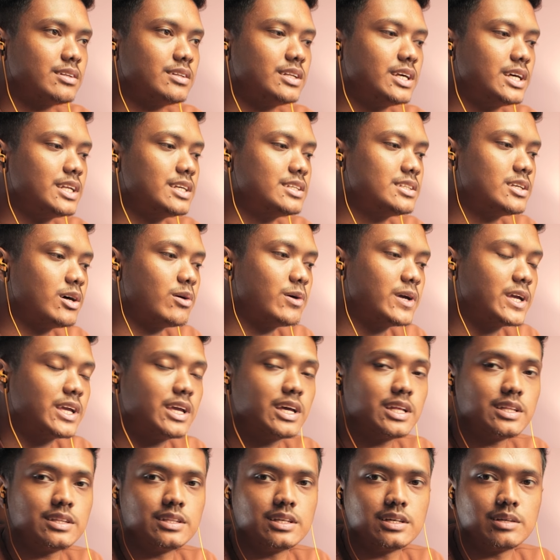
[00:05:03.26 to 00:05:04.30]
That is how I
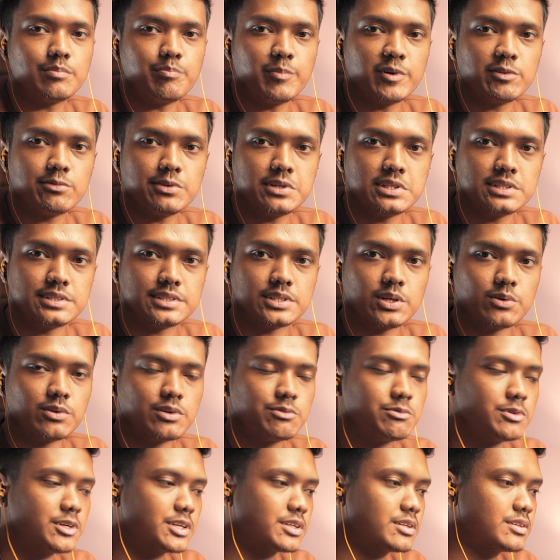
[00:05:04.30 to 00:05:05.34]
get the muffled sound
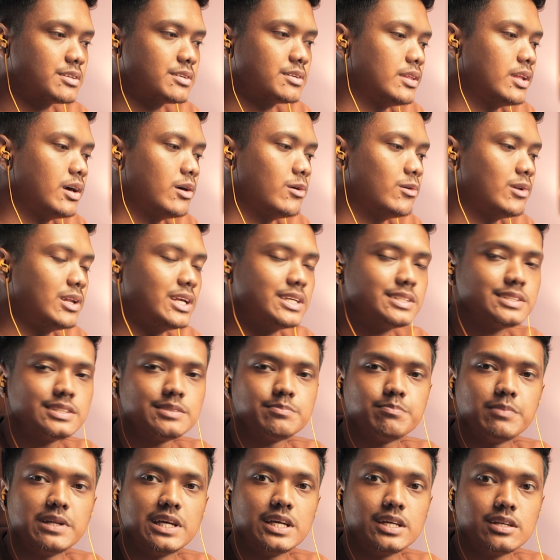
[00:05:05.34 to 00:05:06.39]
effect. Now let's
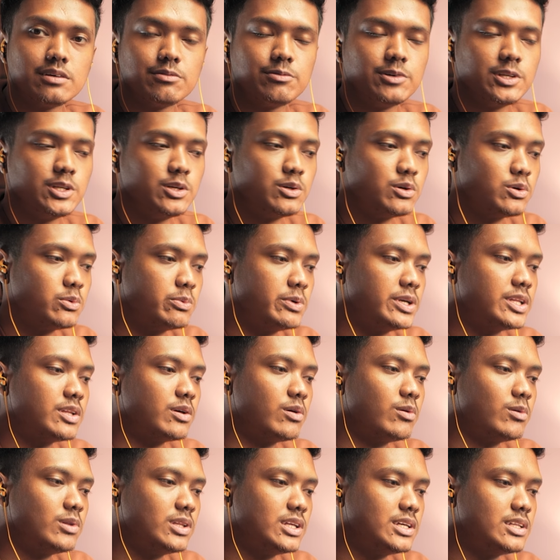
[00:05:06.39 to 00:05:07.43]
play the video with
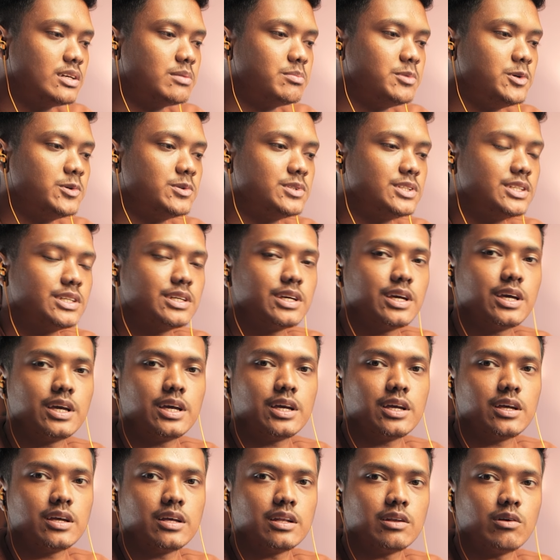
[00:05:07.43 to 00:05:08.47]
only the music
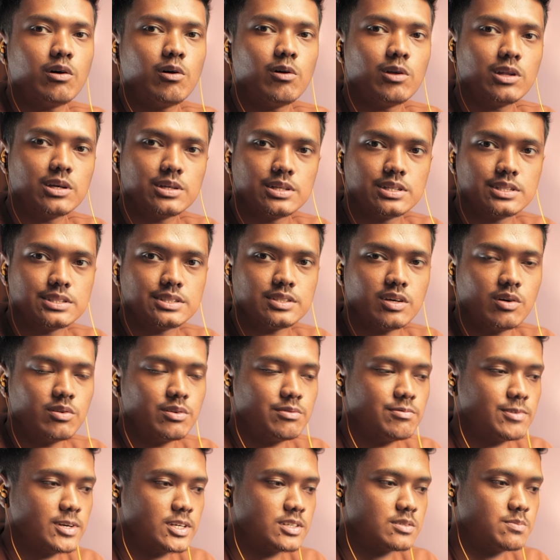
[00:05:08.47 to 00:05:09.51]
and all other sound
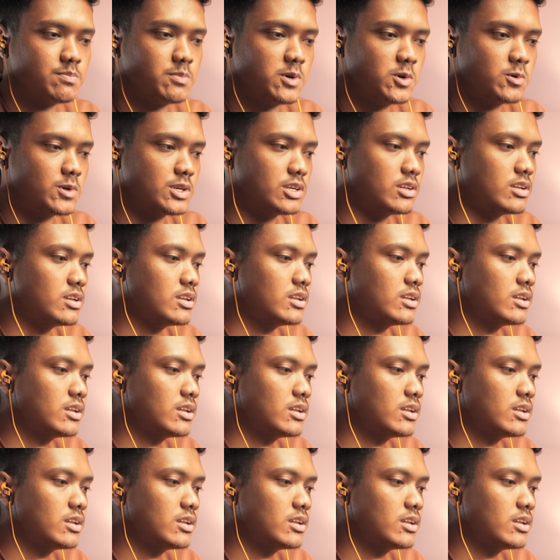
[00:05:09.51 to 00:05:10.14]
effects muted.